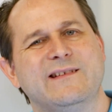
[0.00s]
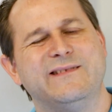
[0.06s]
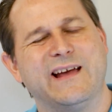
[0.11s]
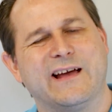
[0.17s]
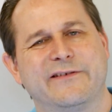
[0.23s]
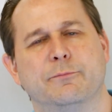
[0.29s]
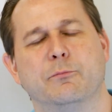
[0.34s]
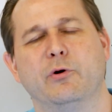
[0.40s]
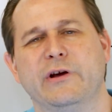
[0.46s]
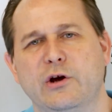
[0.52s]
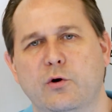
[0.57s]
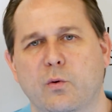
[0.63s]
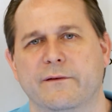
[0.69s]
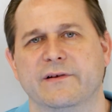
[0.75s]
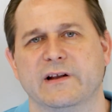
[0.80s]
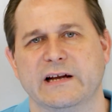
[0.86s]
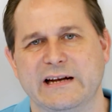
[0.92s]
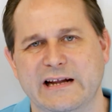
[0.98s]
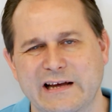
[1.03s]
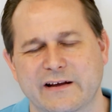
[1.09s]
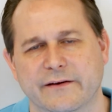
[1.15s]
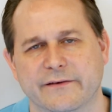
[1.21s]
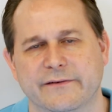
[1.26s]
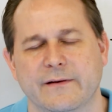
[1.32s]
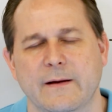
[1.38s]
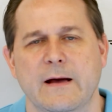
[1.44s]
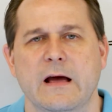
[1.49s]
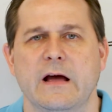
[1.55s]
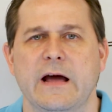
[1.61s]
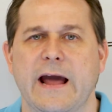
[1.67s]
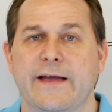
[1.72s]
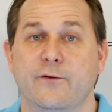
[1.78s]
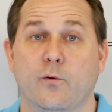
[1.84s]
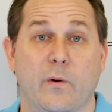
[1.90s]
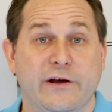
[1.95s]
decimal equivalent is.
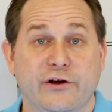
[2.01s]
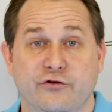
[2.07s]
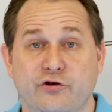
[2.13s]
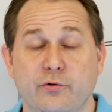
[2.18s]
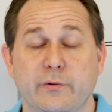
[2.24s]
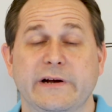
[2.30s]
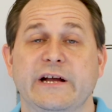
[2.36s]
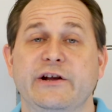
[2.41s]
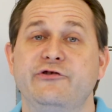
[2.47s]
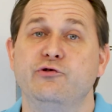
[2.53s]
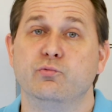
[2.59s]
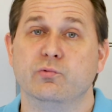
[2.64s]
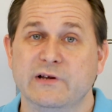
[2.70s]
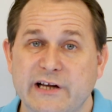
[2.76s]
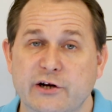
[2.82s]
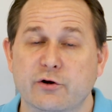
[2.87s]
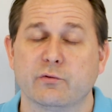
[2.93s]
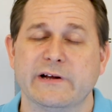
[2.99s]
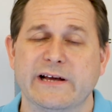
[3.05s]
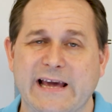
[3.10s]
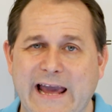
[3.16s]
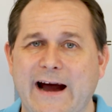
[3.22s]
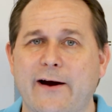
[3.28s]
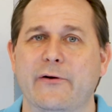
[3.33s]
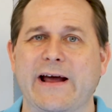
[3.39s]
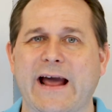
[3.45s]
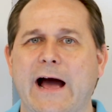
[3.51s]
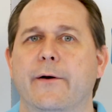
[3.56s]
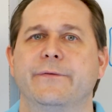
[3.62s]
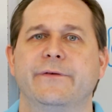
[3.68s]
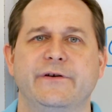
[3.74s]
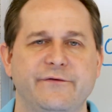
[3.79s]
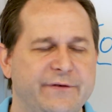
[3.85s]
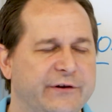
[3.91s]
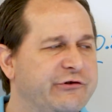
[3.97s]
And the way you do it is you literally carry out
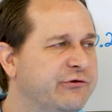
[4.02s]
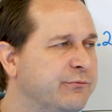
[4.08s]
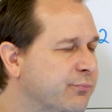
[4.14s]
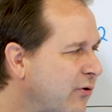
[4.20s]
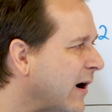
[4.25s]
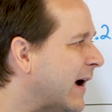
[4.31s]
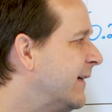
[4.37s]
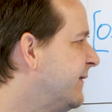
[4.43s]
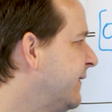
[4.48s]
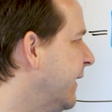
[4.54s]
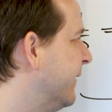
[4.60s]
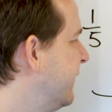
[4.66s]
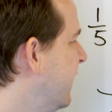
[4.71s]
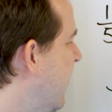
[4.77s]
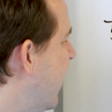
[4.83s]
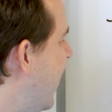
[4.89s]
the division process.